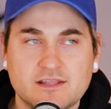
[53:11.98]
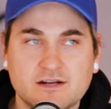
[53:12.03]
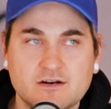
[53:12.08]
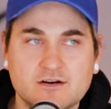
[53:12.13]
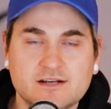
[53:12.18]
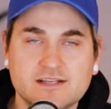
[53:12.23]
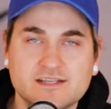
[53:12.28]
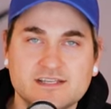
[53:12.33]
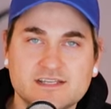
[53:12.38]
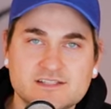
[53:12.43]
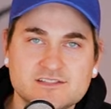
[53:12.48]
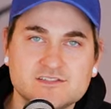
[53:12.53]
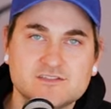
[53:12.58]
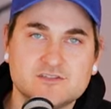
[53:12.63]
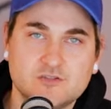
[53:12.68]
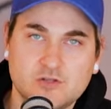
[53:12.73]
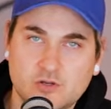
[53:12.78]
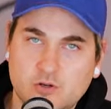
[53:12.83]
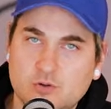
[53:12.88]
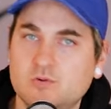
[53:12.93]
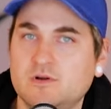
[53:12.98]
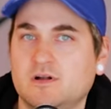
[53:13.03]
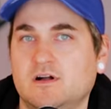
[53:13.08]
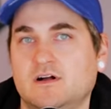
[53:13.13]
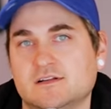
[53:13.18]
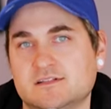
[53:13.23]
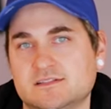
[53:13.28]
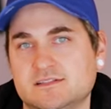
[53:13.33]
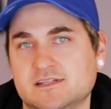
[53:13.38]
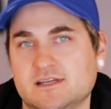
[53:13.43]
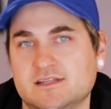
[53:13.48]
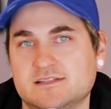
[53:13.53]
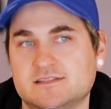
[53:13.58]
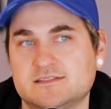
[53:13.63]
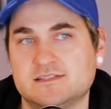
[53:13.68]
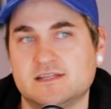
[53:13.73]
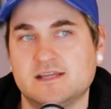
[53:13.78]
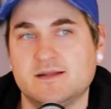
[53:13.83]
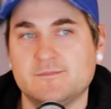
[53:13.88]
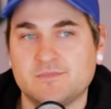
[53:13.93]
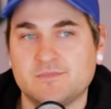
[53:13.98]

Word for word: there is no contest.